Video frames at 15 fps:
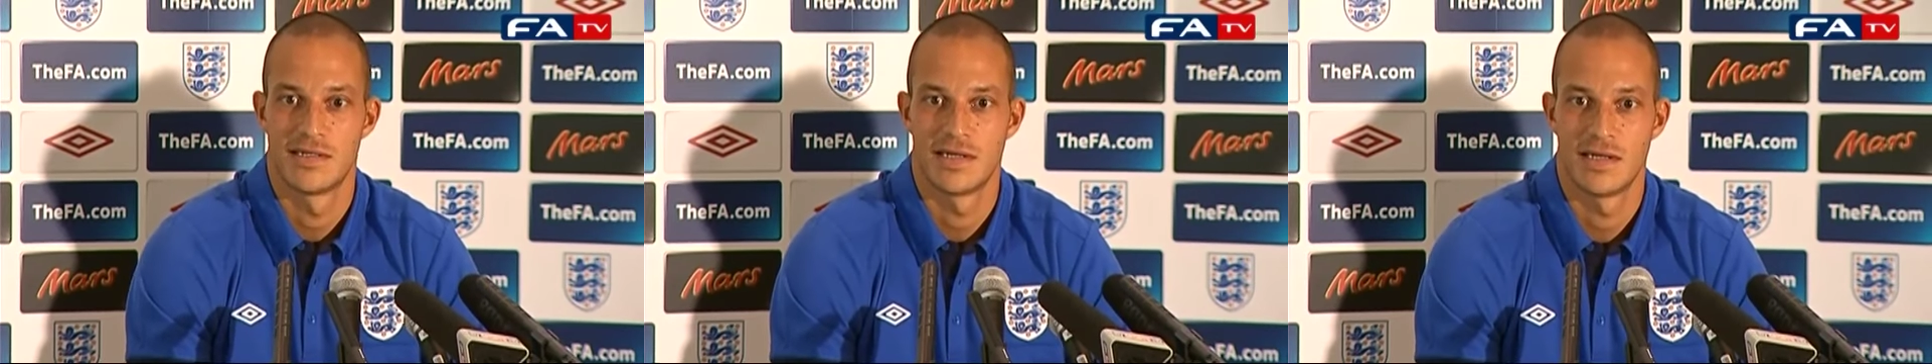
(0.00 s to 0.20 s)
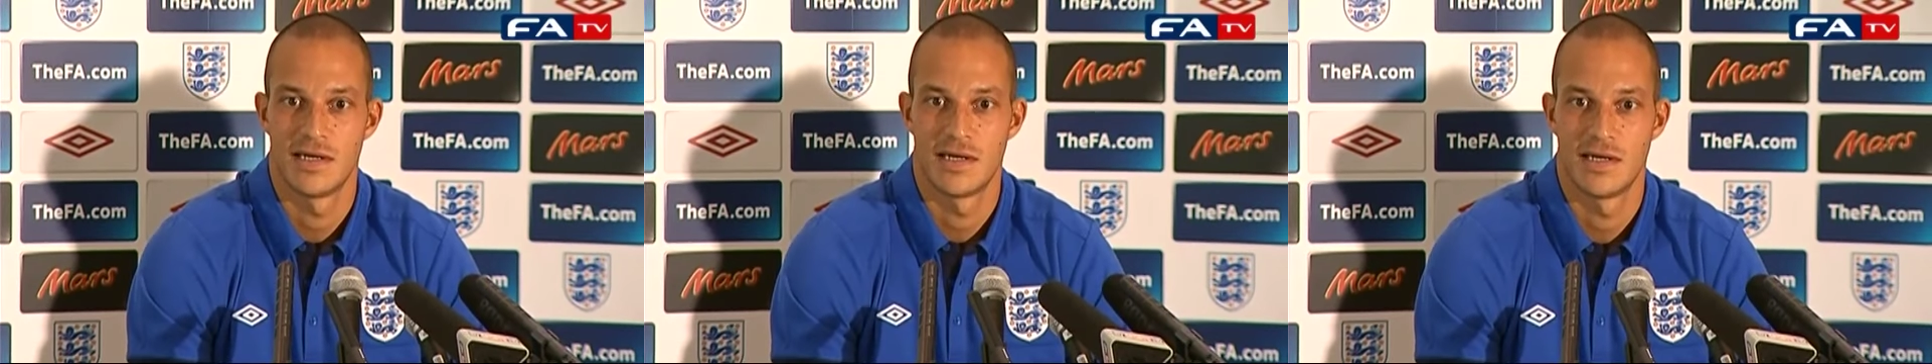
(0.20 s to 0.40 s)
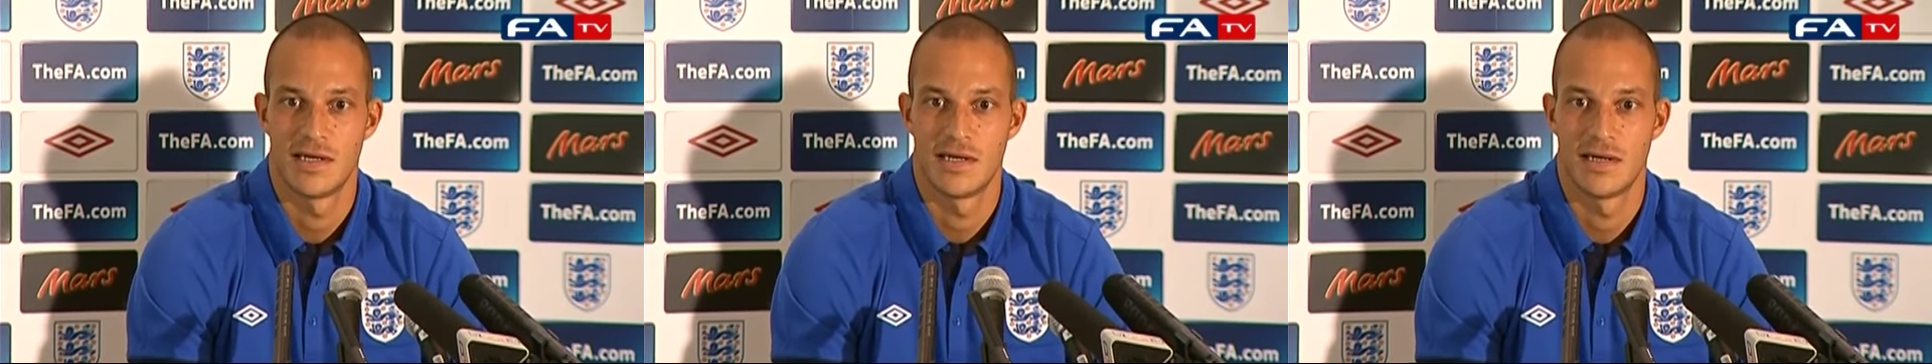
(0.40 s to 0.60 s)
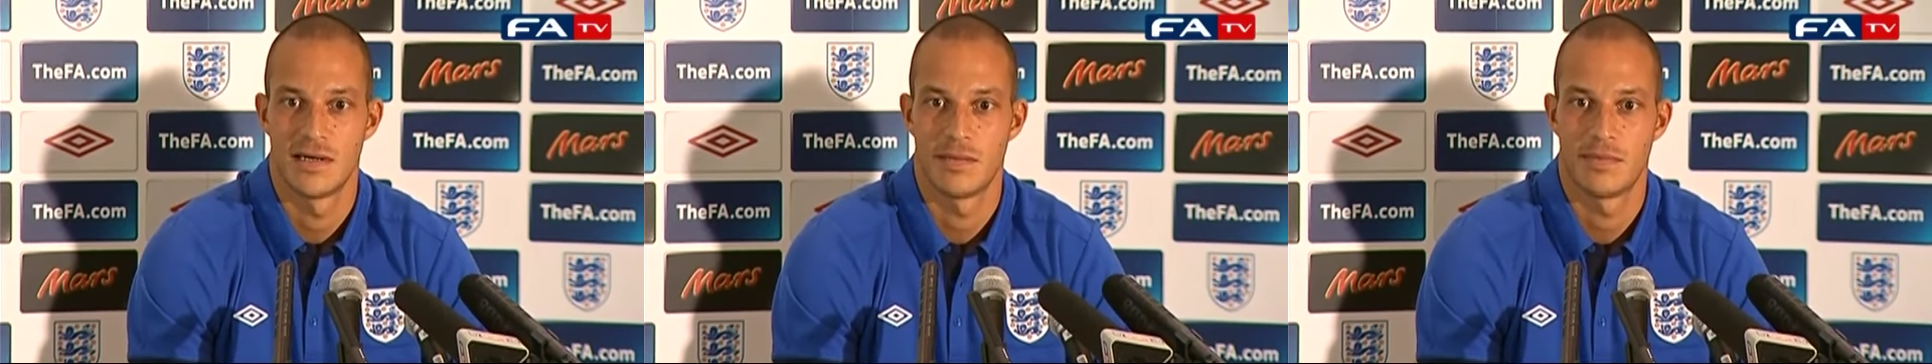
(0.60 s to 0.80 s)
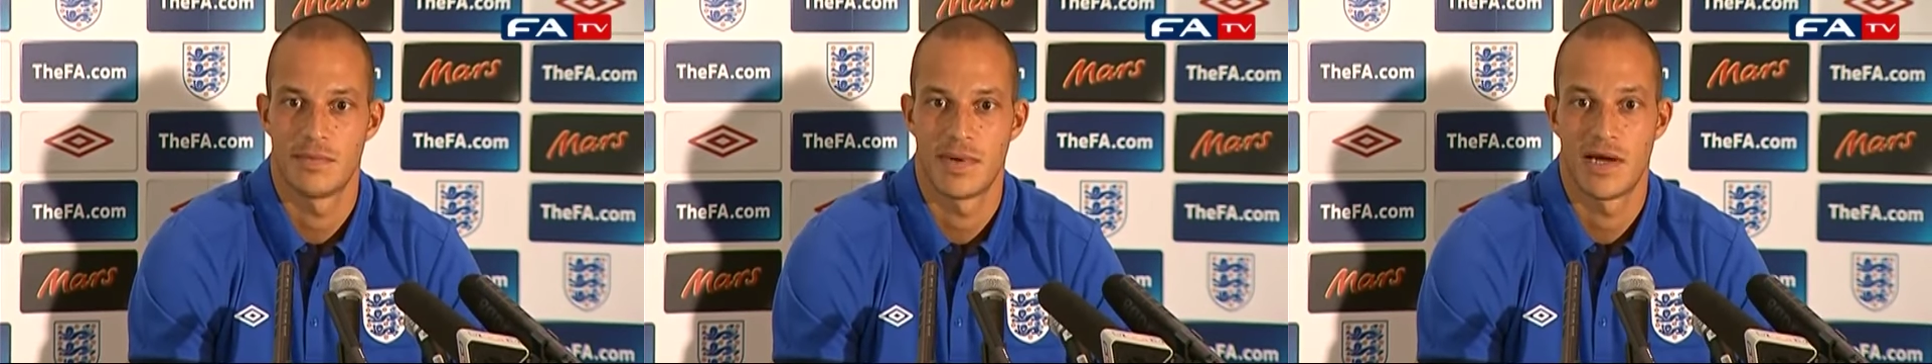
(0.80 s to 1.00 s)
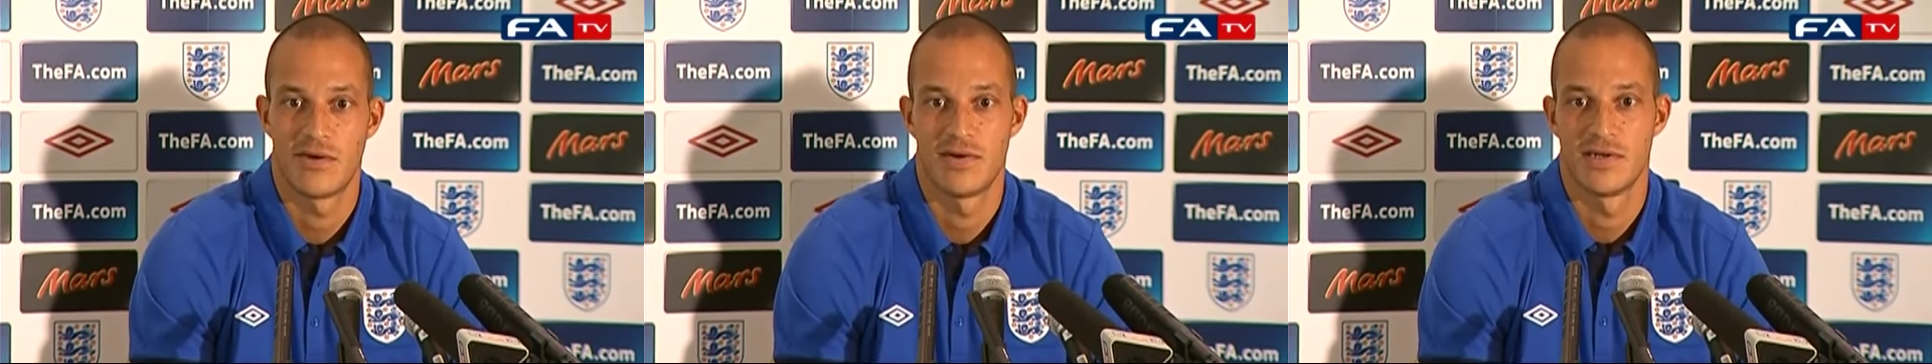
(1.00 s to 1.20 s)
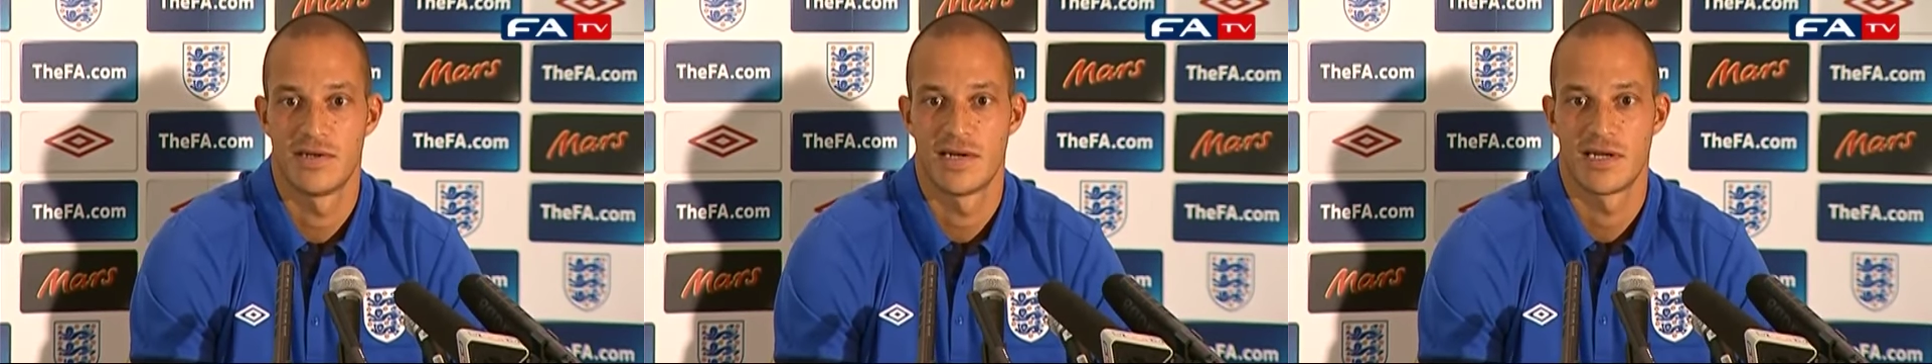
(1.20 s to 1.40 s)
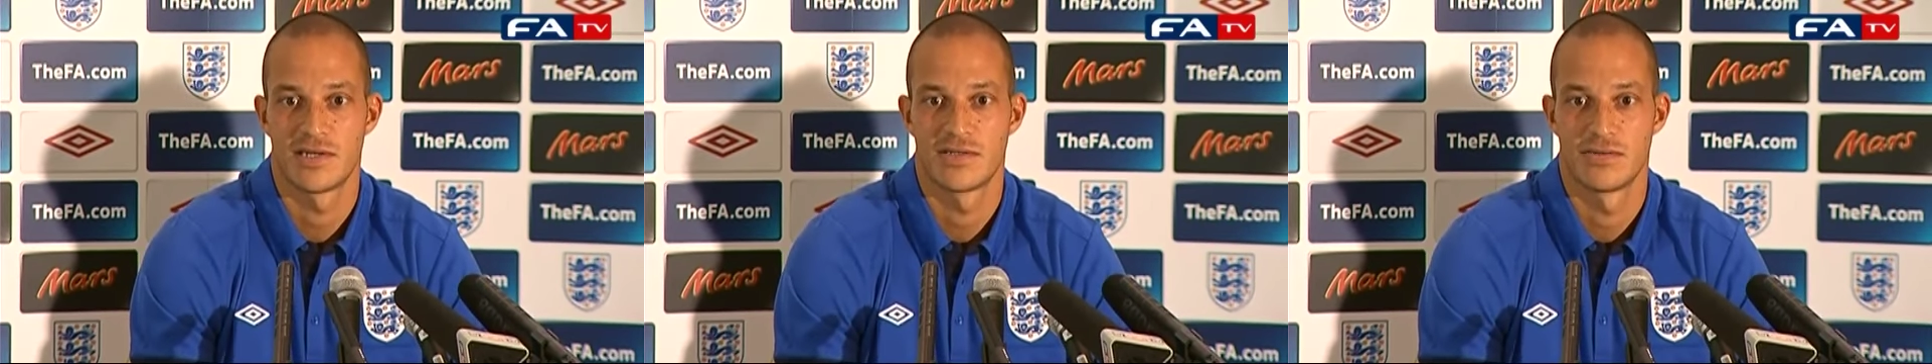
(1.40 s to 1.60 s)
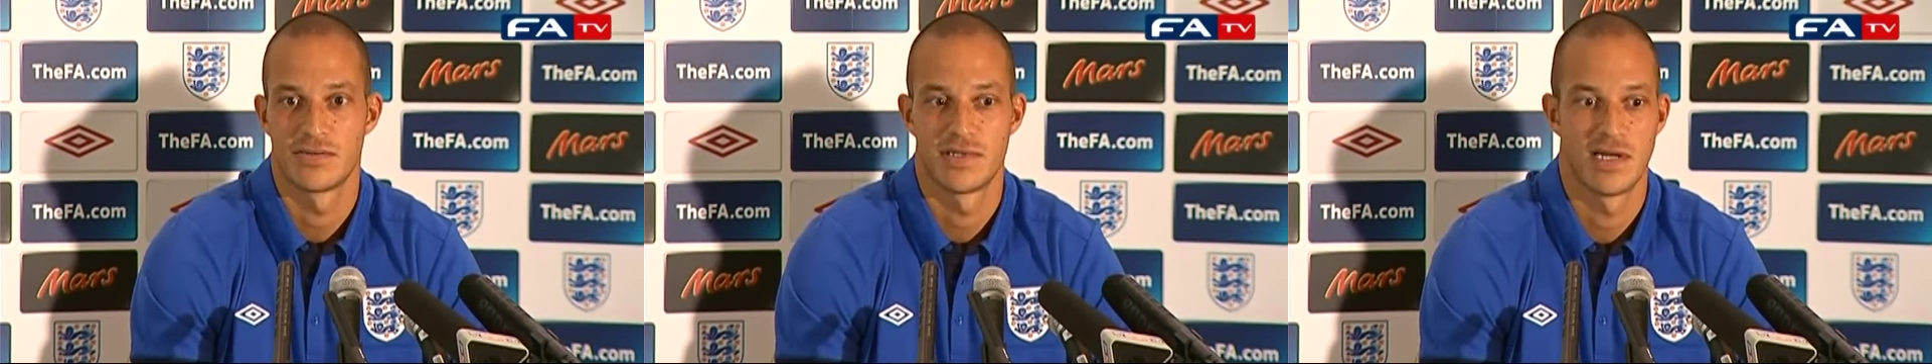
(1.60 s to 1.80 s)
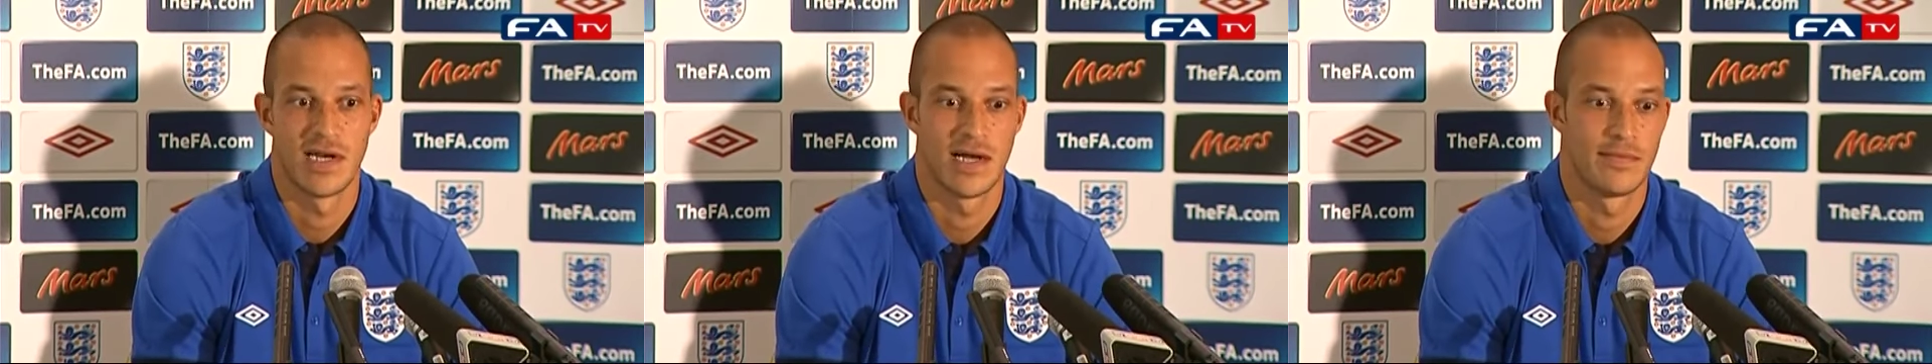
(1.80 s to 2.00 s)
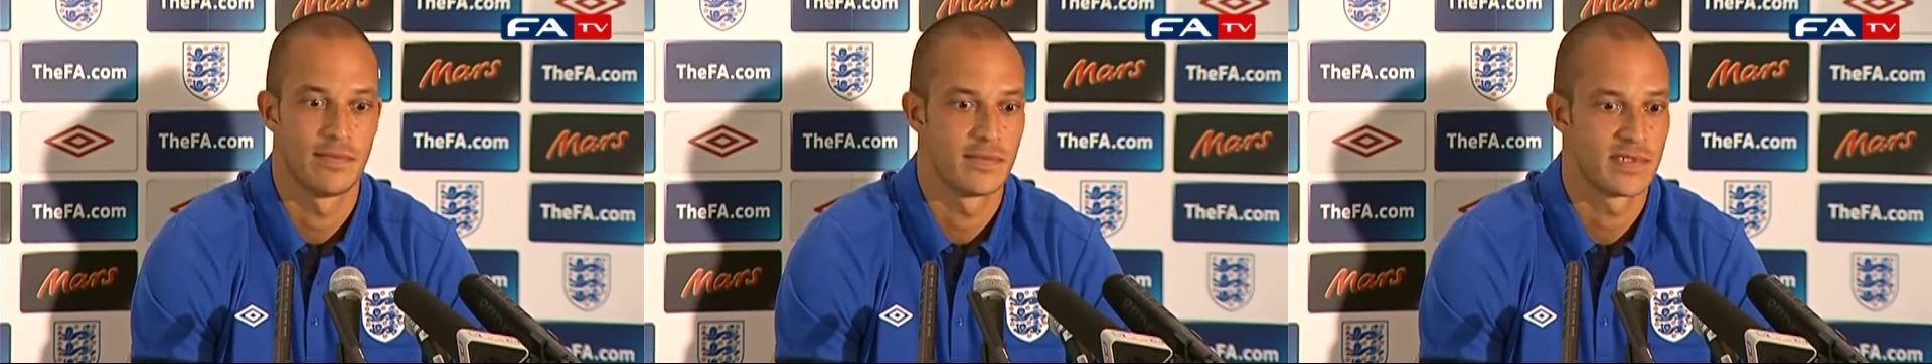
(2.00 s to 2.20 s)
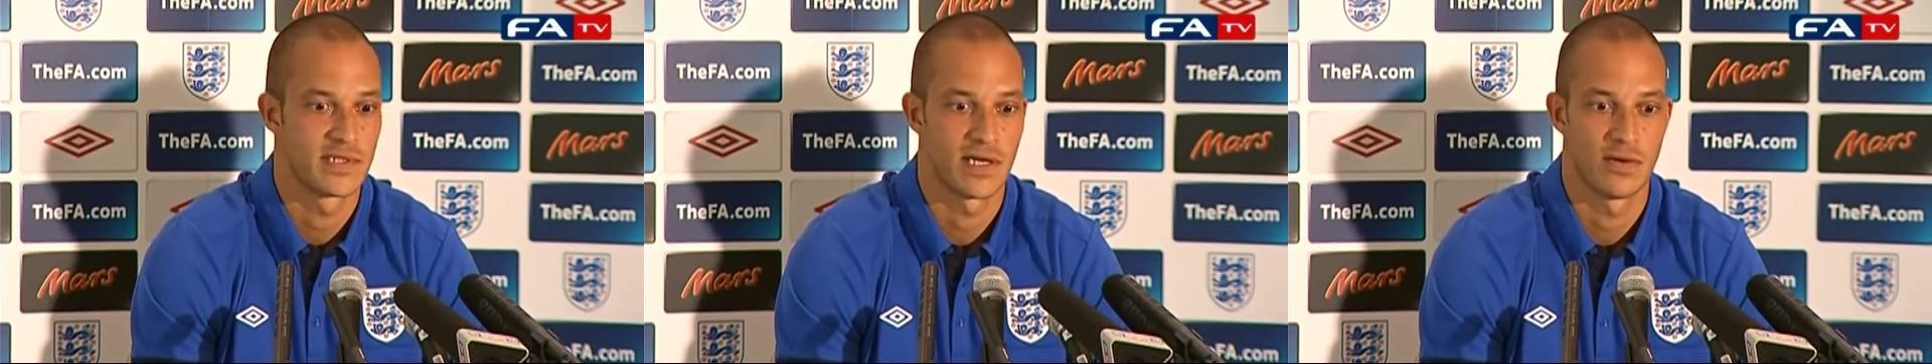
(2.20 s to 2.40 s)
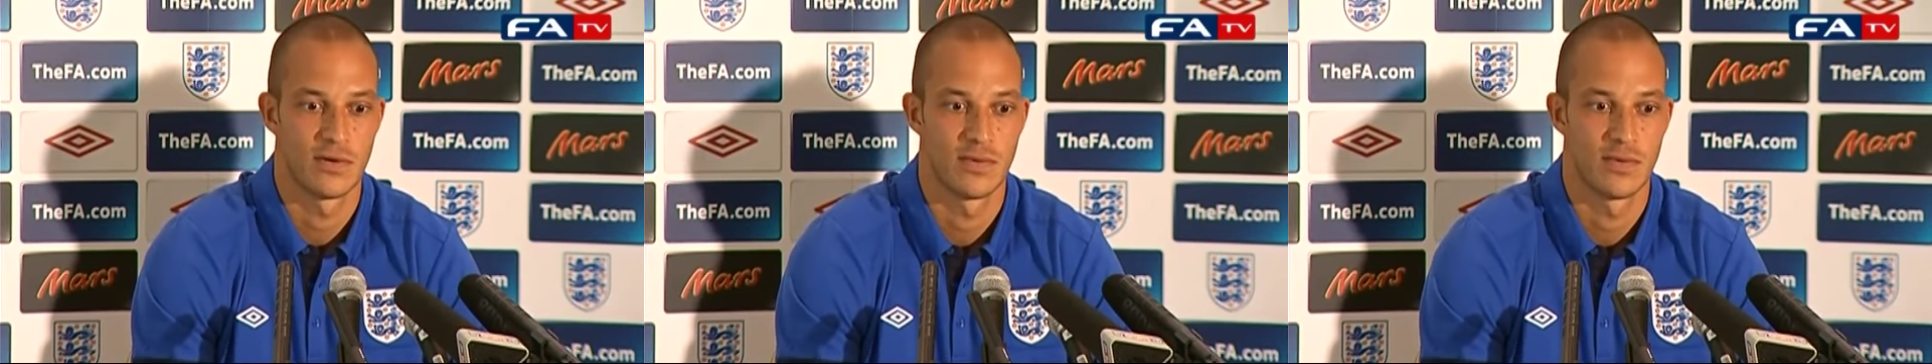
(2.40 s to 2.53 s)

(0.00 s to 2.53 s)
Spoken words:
player at international, still am. So